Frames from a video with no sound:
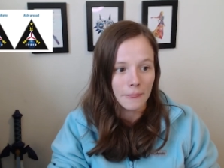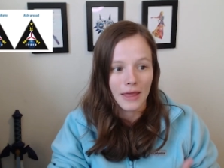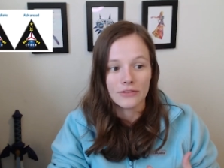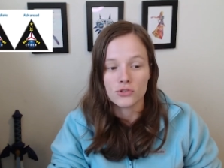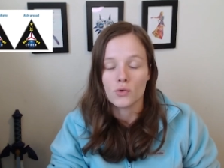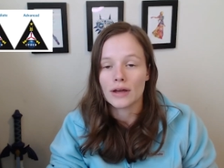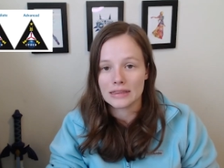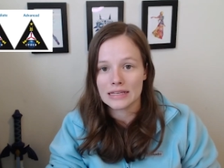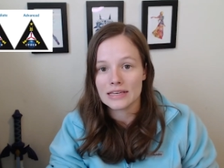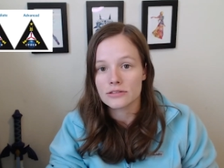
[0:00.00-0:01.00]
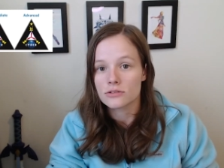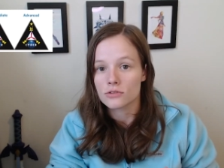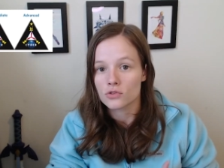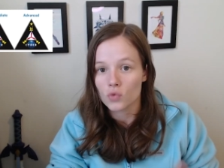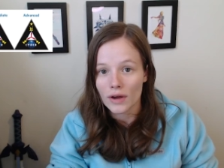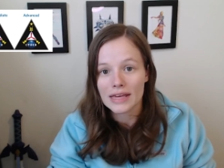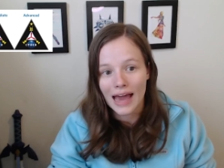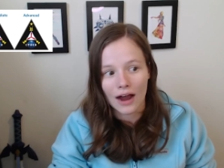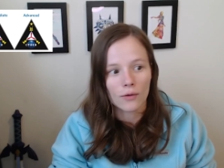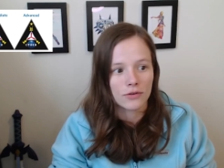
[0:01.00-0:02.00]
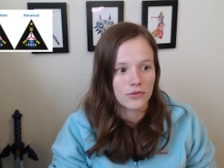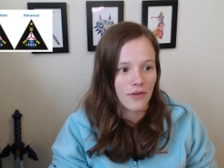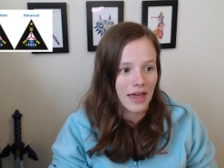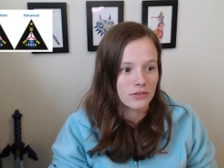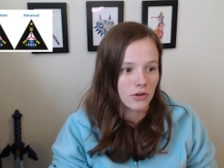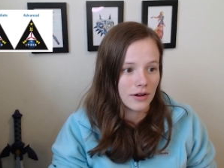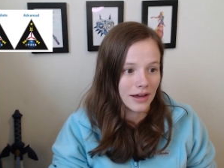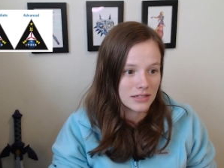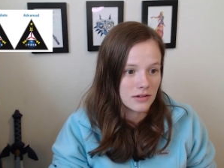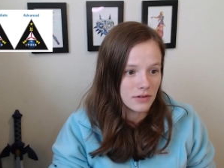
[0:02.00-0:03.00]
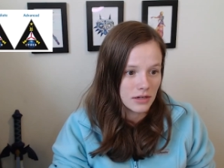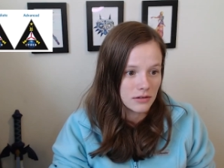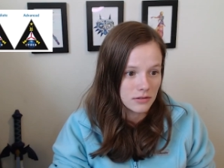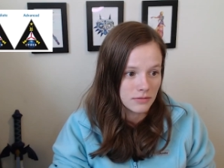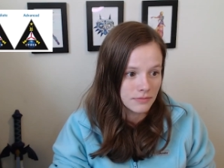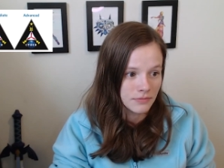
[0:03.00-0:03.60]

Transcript: and do at least twenty hours of hands-on activities.